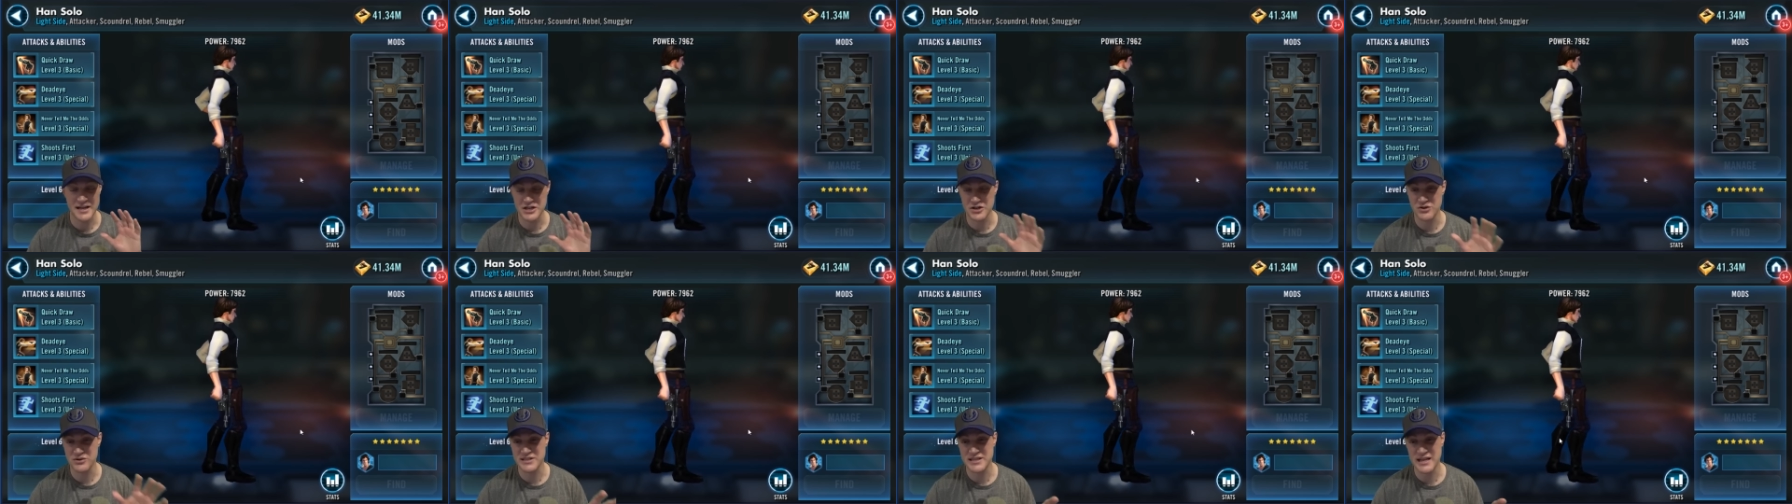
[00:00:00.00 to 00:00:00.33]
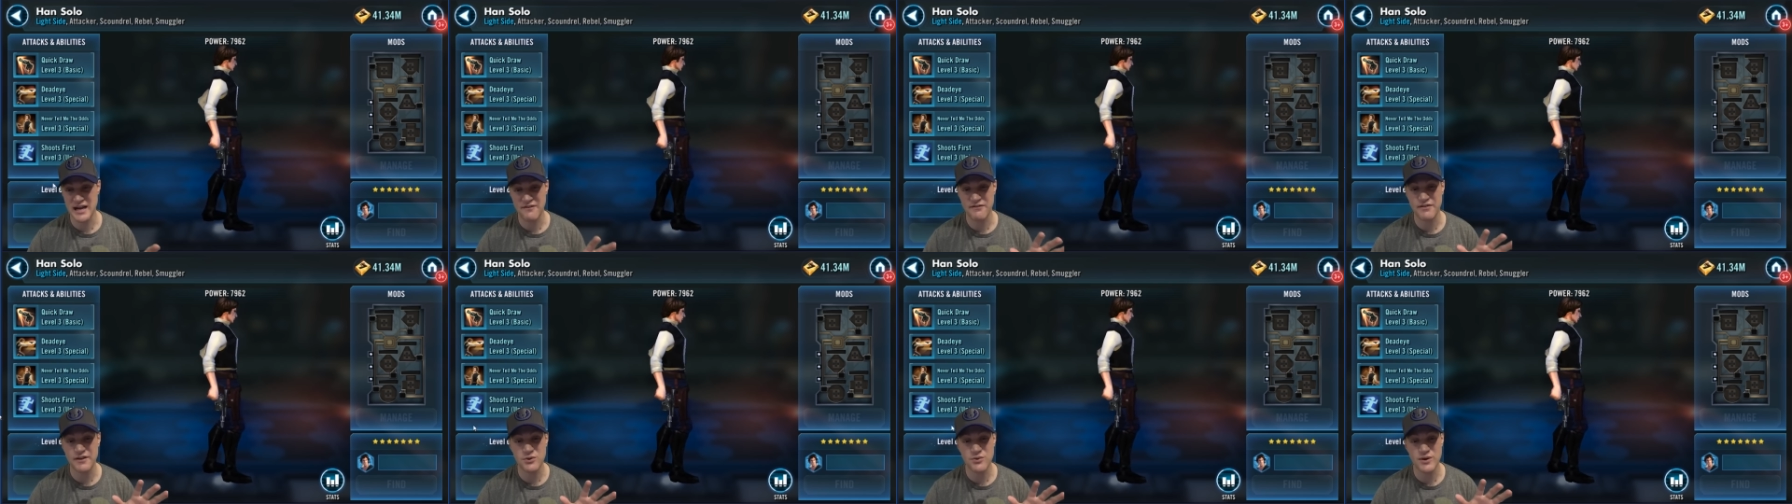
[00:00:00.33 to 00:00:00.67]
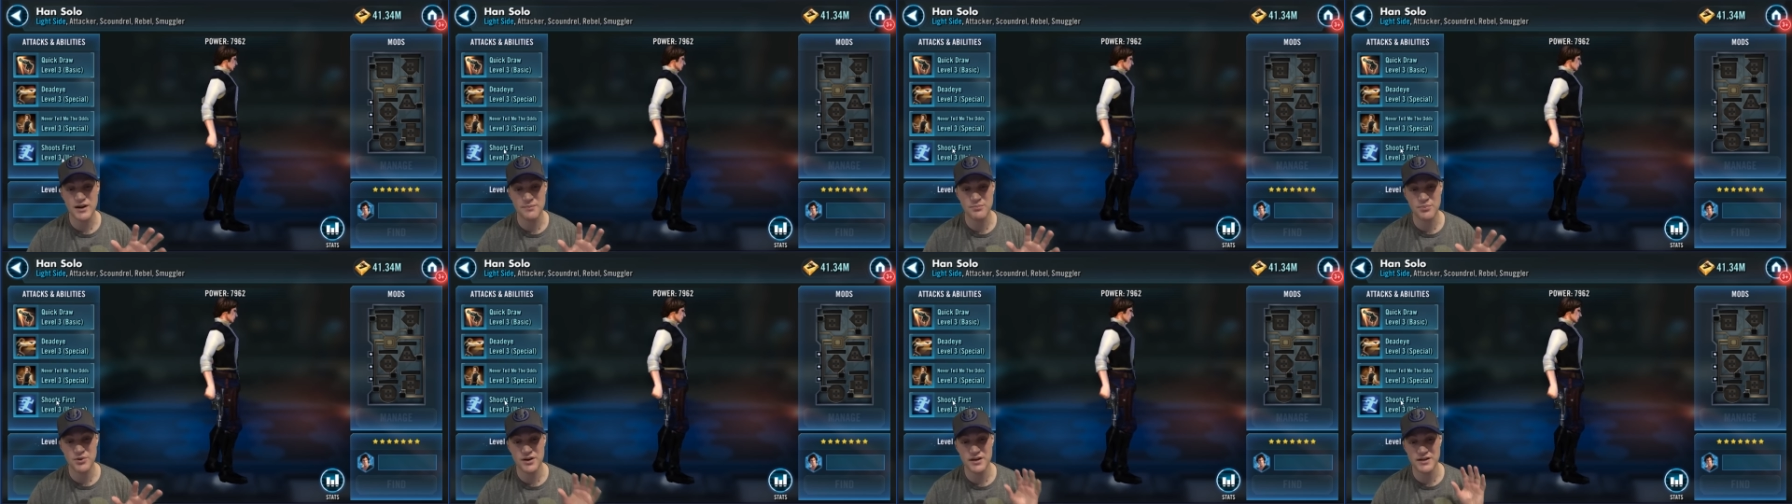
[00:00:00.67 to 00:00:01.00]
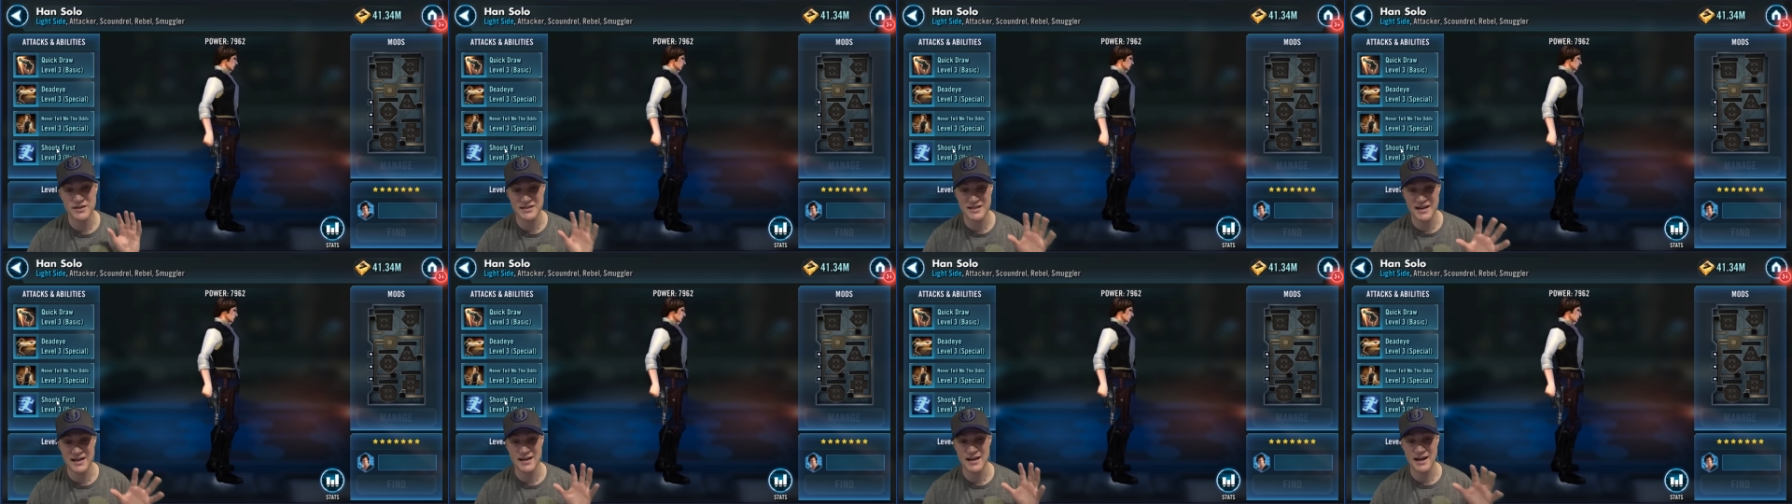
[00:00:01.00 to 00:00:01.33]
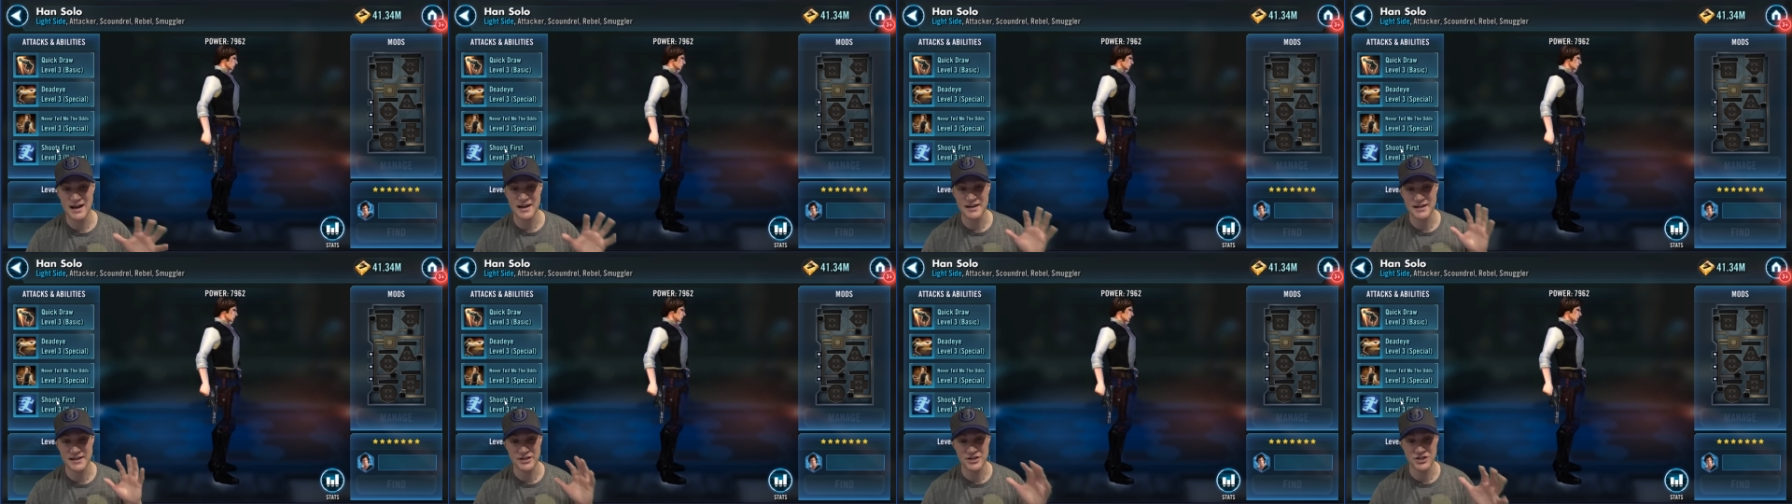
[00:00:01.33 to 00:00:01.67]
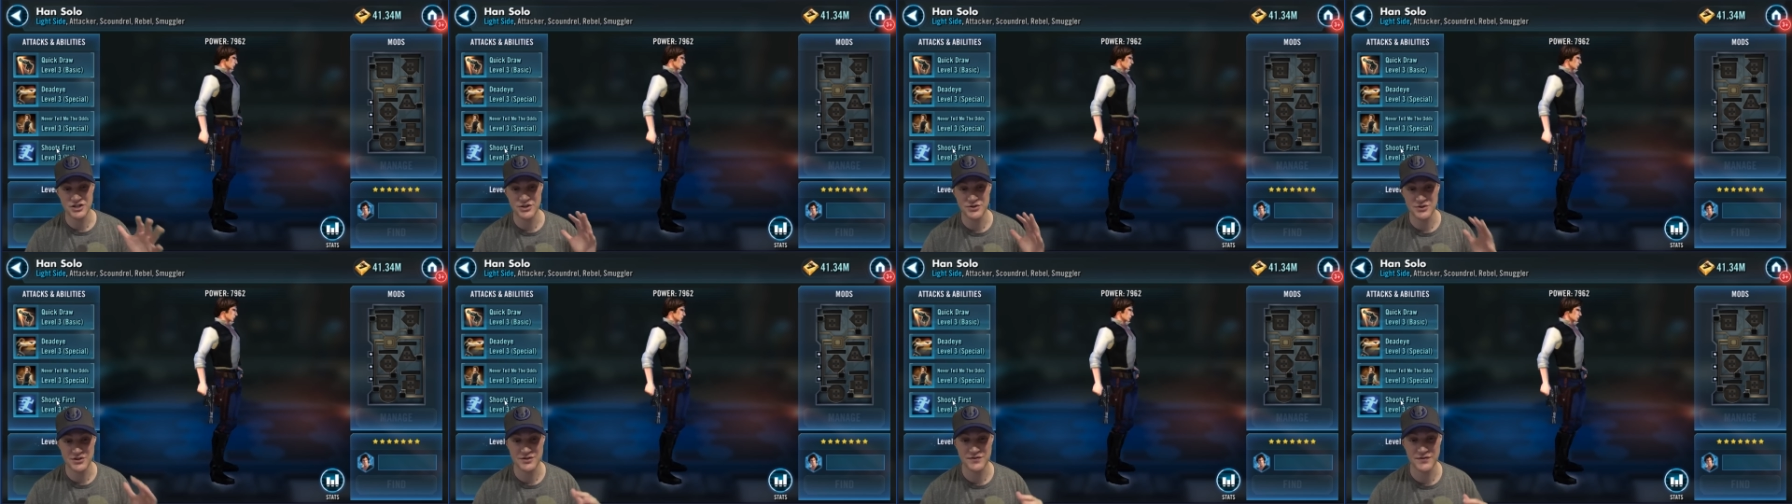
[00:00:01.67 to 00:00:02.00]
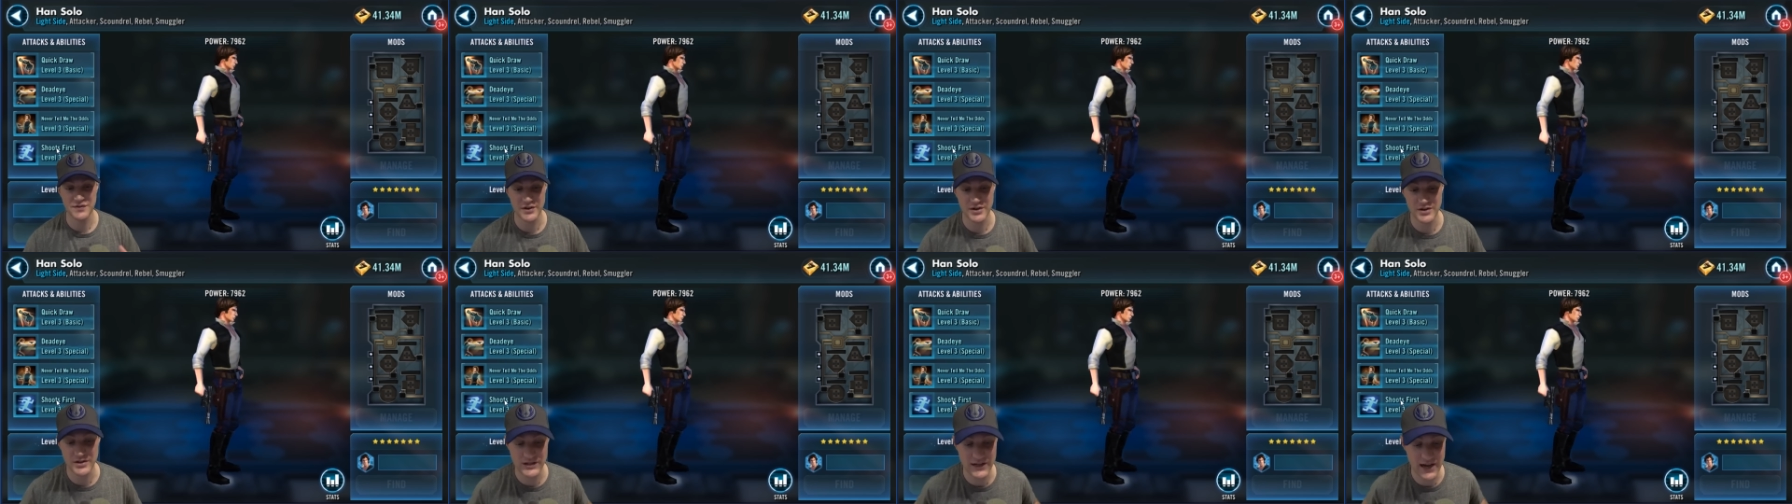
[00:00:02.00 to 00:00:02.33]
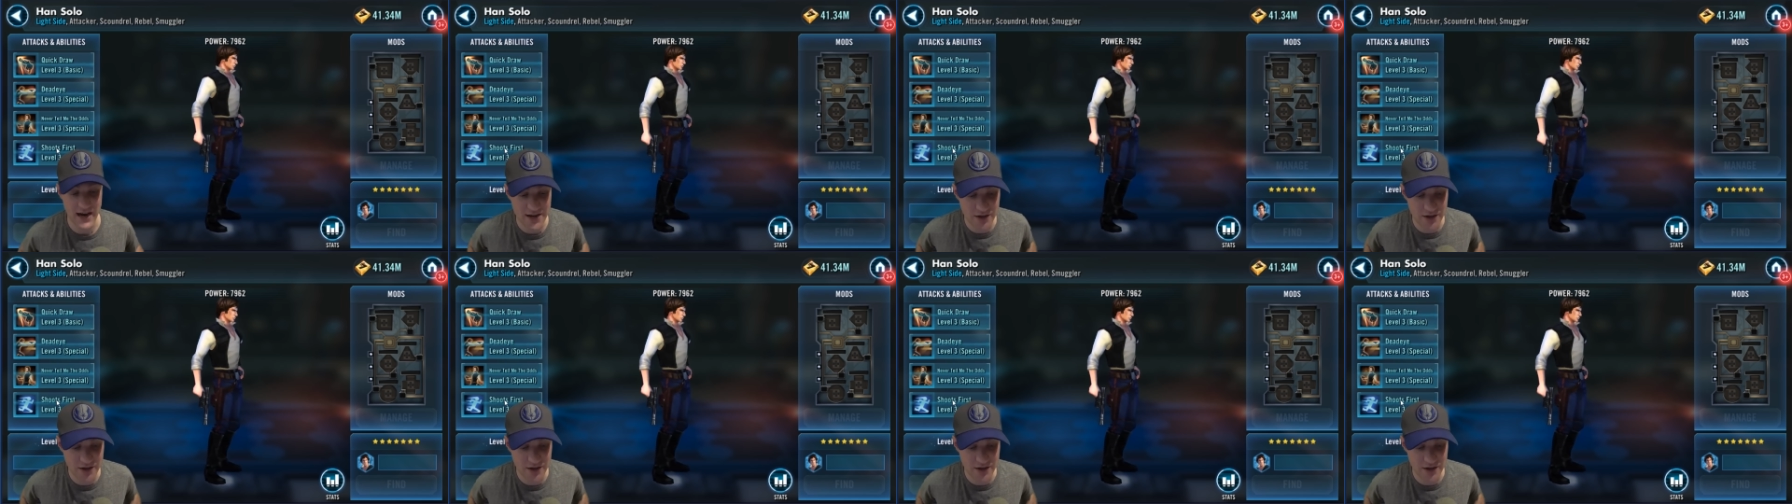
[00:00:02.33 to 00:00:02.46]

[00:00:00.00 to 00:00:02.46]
And you definitely want to put a Zeta on his shoots first.